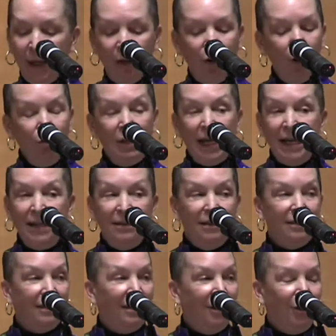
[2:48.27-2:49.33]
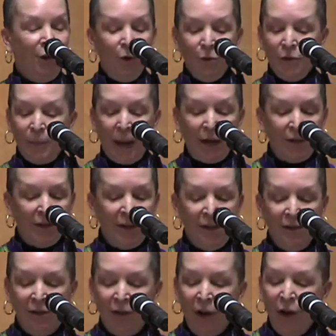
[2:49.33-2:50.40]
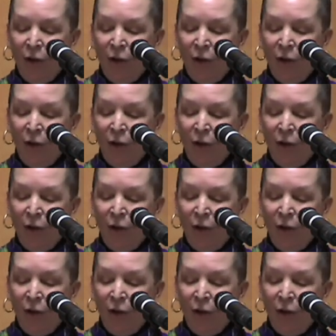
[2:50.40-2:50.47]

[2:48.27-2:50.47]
No dates, no spouses,